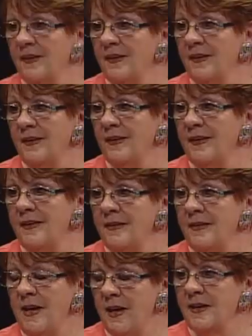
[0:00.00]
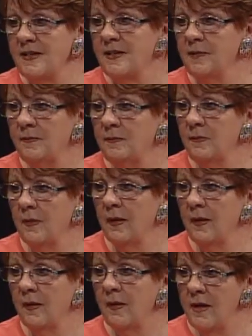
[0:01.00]
Right. I mean, they're yes. growing kind of like a
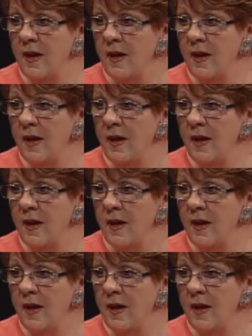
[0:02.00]
wildflower,